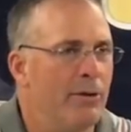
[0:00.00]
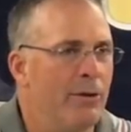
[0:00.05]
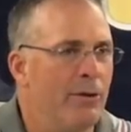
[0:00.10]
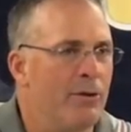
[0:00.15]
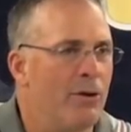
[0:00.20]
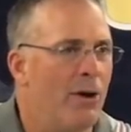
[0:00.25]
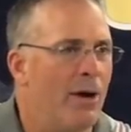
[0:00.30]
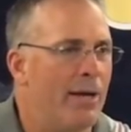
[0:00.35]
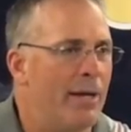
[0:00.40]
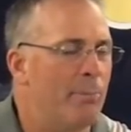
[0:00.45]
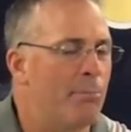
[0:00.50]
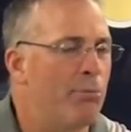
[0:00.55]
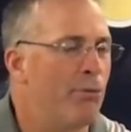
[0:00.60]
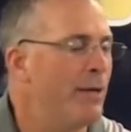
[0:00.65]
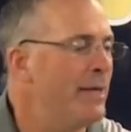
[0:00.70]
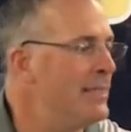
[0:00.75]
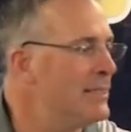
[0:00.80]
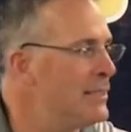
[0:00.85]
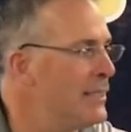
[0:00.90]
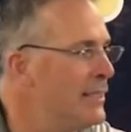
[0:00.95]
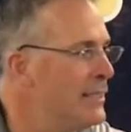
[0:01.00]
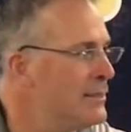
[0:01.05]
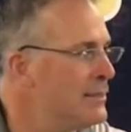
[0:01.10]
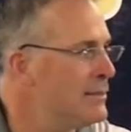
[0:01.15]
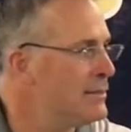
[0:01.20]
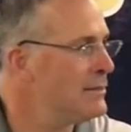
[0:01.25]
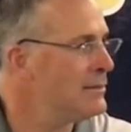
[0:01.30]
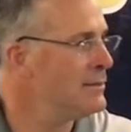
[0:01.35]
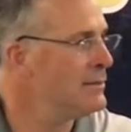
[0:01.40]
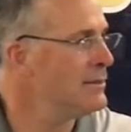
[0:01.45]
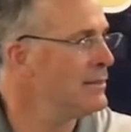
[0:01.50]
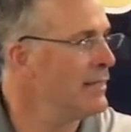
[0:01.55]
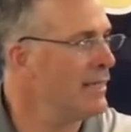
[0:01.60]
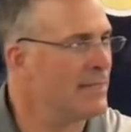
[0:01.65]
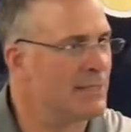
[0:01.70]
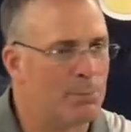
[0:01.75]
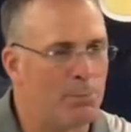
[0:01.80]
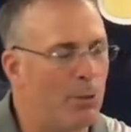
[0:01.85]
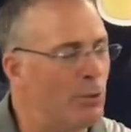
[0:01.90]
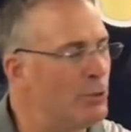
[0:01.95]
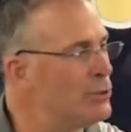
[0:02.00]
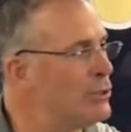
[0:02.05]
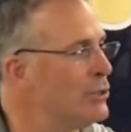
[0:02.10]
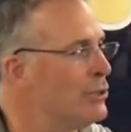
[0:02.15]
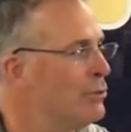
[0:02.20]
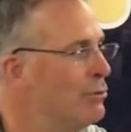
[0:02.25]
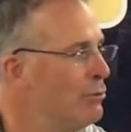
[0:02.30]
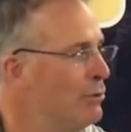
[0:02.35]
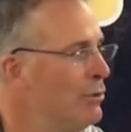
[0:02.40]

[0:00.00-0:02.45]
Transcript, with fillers: you're talking preseason as opposed to